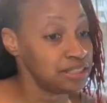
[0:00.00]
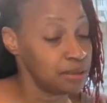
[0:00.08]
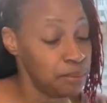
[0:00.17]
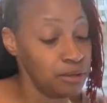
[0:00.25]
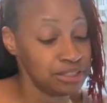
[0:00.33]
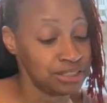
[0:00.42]

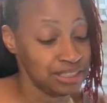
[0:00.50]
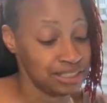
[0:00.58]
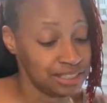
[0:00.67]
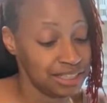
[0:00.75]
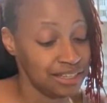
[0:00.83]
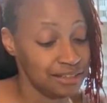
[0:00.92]
posting
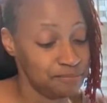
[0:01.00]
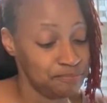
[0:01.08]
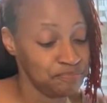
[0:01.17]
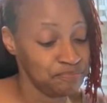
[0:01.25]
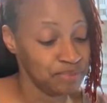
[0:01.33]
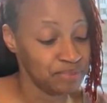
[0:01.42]
team.
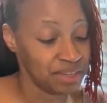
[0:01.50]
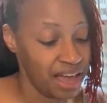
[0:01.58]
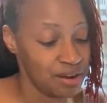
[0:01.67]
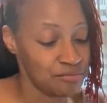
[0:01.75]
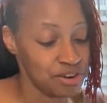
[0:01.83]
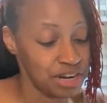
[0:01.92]
I
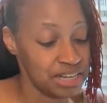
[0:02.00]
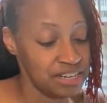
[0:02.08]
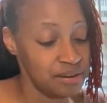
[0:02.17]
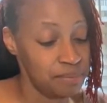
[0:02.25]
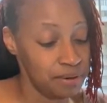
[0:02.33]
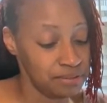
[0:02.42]
am running
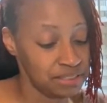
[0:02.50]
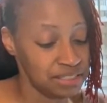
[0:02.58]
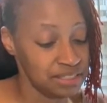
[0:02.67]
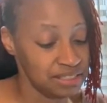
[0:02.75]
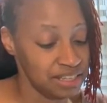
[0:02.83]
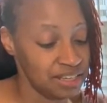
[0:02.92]
the
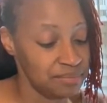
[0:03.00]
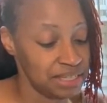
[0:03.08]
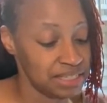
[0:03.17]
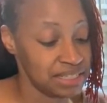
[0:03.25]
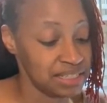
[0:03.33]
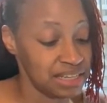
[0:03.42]
posting team
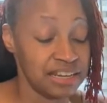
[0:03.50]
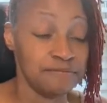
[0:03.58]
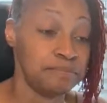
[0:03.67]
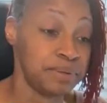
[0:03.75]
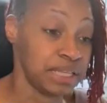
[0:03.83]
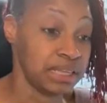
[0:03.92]
instead
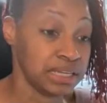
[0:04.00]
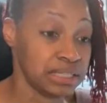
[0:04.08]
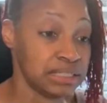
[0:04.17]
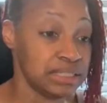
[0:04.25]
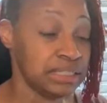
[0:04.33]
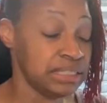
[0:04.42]
of
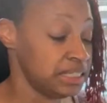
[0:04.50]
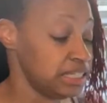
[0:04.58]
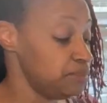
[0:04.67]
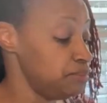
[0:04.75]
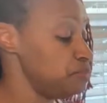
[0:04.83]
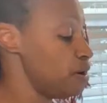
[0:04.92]
billing.
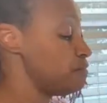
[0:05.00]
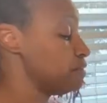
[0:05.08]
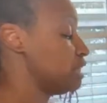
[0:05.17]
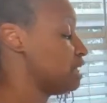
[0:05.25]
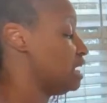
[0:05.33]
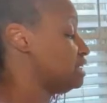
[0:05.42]
And be
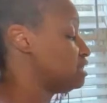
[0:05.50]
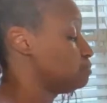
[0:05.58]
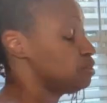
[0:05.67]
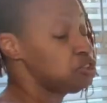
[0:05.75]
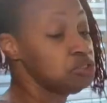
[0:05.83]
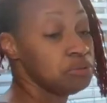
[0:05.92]
perfectly honest
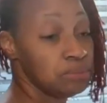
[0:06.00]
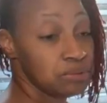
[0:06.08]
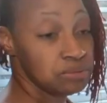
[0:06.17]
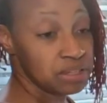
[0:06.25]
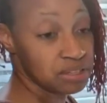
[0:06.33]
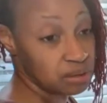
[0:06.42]
with you, I would
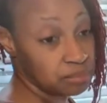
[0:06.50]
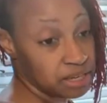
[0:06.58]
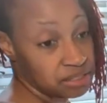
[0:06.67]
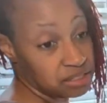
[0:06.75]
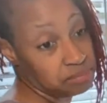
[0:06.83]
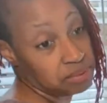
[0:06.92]
rather go back
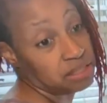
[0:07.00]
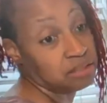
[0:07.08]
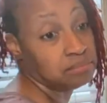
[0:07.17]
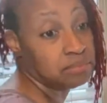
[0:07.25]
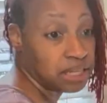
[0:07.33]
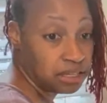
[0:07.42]
to the
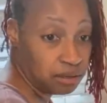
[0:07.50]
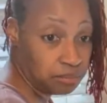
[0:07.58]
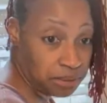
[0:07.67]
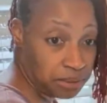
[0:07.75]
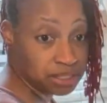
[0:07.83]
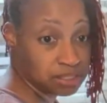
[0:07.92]
billing, but they don't
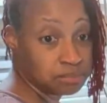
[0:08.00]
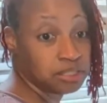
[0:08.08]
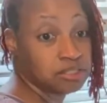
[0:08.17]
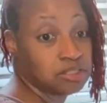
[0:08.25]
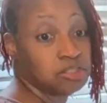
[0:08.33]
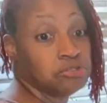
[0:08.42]
pay me as
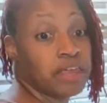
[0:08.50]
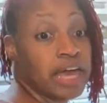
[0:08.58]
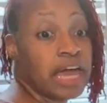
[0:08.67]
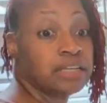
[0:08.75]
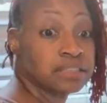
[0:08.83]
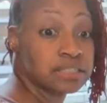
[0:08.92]
much to do
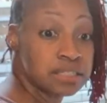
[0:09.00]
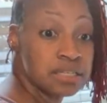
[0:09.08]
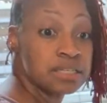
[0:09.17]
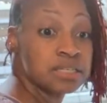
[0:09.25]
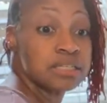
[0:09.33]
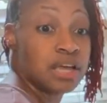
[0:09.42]
that.
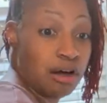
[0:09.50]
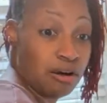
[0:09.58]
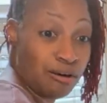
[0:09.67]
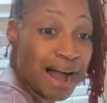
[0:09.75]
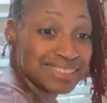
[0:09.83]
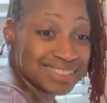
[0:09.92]
So
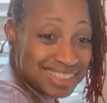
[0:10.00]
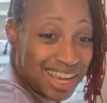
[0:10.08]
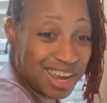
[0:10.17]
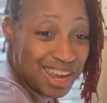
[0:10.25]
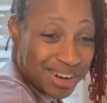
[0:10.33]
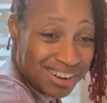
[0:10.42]
I
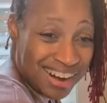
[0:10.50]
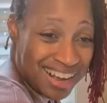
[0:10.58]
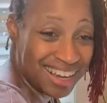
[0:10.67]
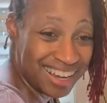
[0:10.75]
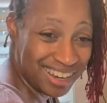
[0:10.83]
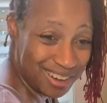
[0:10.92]
stay where
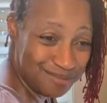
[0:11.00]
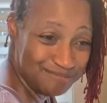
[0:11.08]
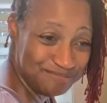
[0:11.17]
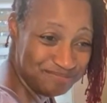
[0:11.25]
I am.